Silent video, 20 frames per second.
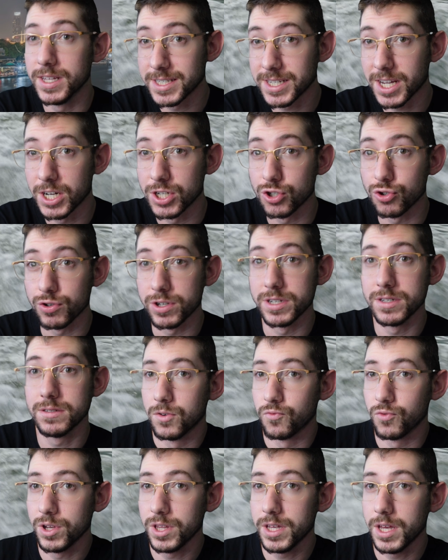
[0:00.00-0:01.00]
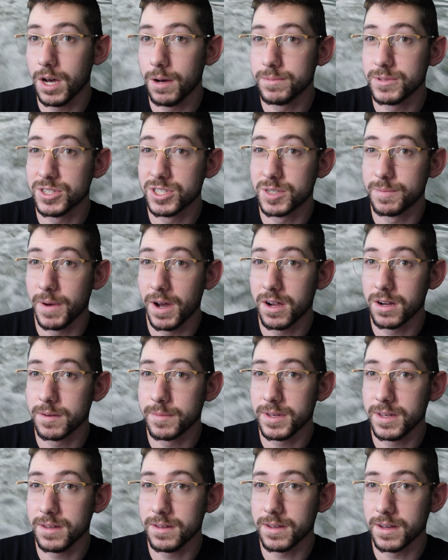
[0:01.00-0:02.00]
countries really helped inspire
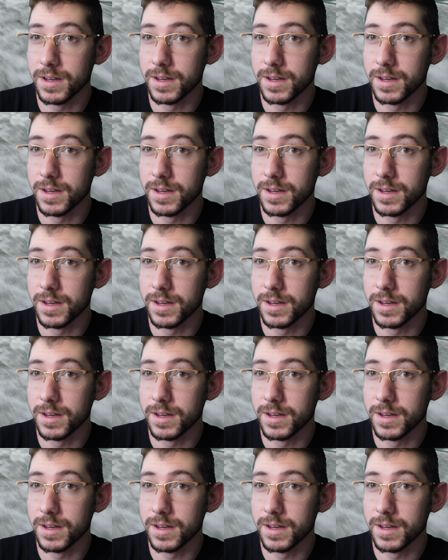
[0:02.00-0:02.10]
me